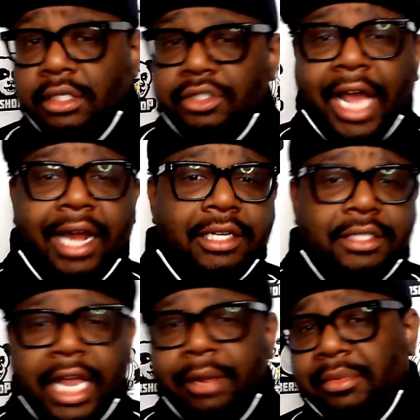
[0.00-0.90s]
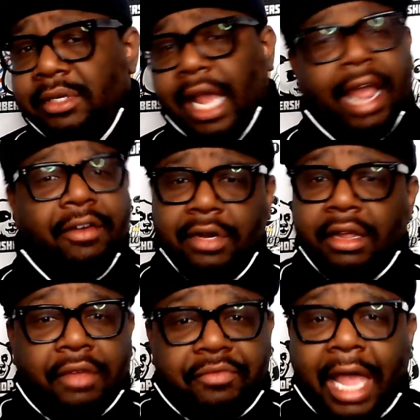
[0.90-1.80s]
John and Sam,
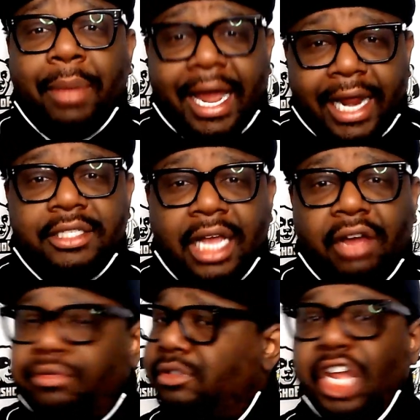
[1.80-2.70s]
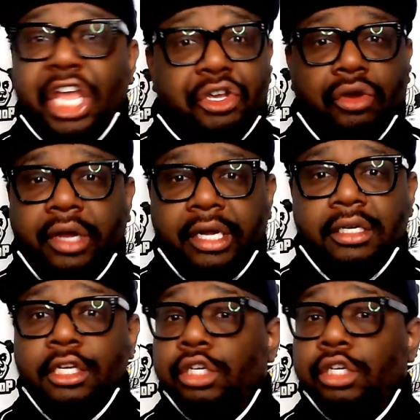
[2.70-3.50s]
if they by themselves, they good.